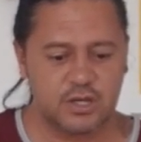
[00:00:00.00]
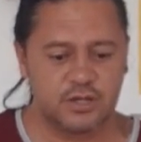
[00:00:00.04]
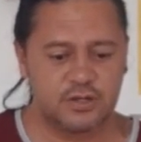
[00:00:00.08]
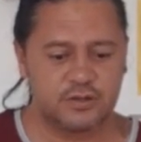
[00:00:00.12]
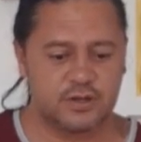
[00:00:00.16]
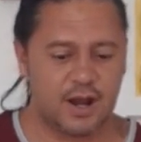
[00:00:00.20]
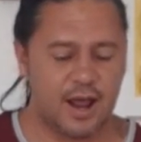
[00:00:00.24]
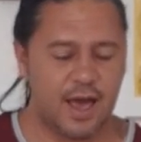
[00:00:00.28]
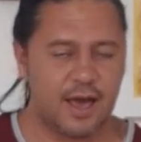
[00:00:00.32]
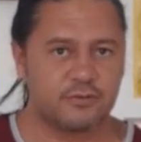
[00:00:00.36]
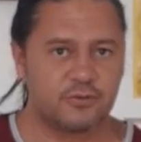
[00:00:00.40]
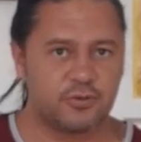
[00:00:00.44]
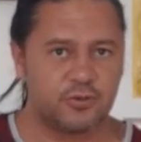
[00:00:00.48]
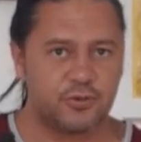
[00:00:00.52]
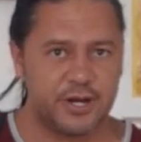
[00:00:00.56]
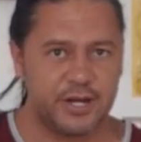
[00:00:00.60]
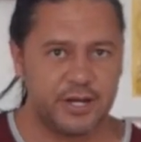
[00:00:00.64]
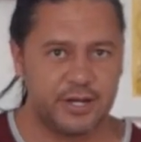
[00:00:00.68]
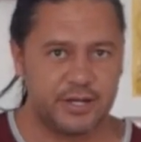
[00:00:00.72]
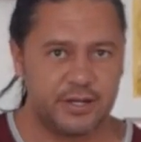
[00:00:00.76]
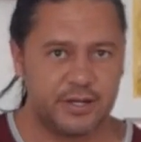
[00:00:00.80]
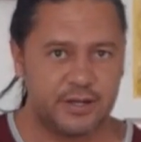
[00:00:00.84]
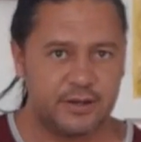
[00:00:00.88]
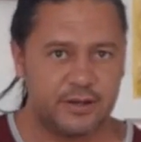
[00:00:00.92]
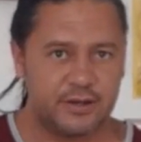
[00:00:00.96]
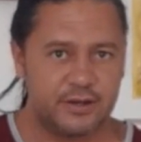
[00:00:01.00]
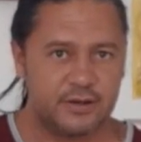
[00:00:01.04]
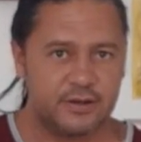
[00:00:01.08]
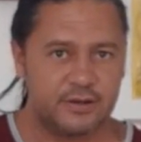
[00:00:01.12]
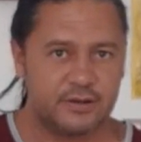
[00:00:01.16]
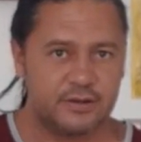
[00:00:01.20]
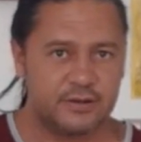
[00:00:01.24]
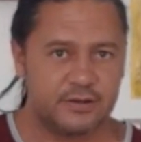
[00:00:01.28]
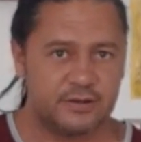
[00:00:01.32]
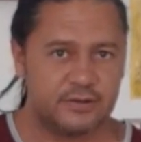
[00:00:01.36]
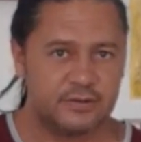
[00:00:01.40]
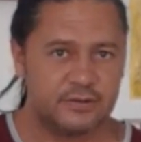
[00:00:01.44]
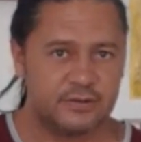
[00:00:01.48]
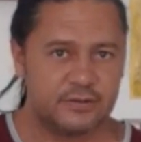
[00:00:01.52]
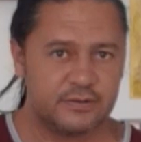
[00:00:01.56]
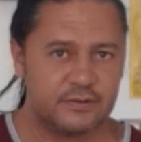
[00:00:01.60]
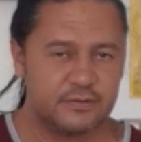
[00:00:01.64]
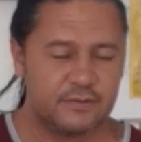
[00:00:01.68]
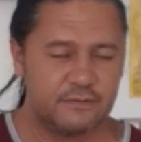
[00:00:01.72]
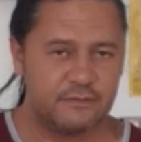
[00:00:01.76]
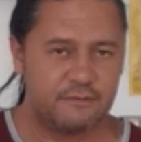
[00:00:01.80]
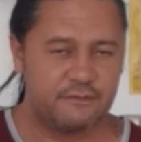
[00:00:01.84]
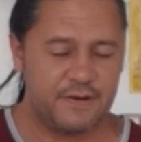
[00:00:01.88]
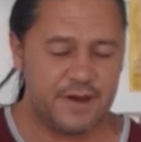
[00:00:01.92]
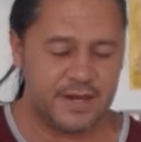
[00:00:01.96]
there are three
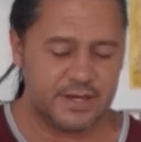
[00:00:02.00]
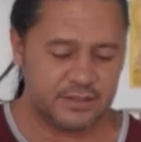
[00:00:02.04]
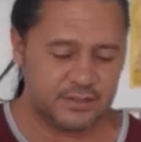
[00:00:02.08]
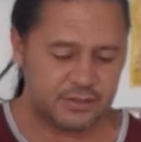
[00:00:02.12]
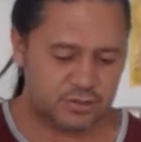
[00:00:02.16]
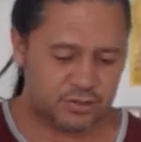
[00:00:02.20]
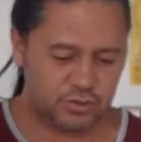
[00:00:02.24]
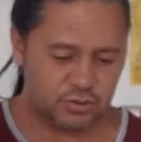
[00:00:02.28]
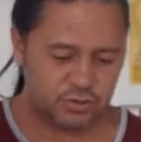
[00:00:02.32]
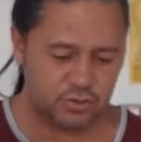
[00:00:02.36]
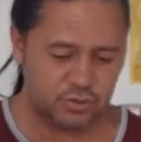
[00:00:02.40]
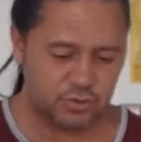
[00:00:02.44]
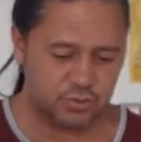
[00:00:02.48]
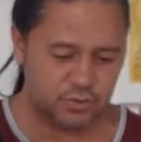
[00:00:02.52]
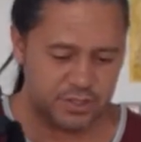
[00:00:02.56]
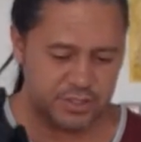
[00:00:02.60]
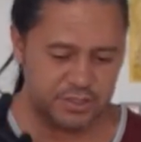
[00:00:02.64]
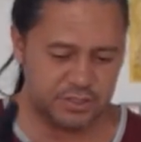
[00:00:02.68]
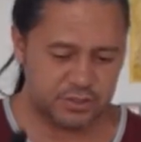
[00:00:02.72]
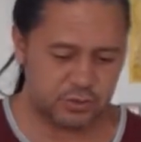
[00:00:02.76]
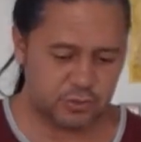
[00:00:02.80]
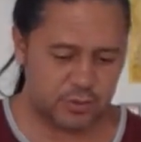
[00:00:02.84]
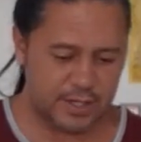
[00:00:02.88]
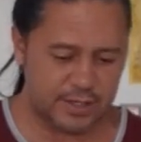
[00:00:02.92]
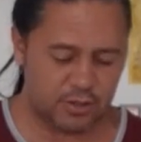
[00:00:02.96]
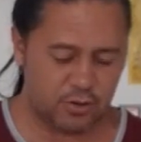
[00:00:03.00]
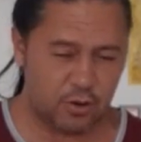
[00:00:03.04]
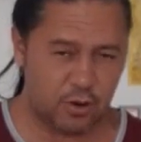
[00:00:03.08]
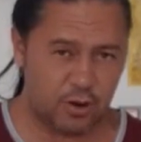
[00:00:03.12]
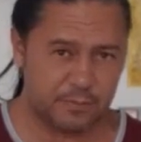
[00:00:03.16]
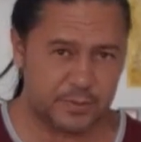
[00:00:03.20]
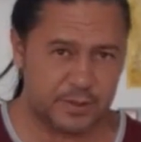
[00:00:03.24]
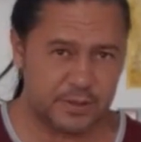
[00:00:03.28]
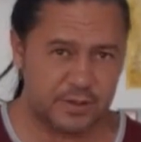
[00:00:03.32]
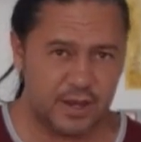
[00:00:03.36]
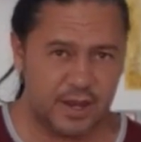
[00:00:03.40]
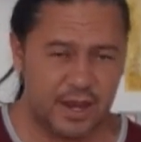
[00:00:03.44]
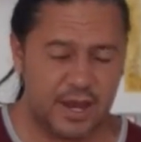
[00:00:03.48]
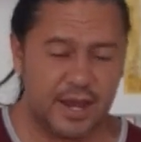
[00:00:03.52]
things to do in this quadcopter.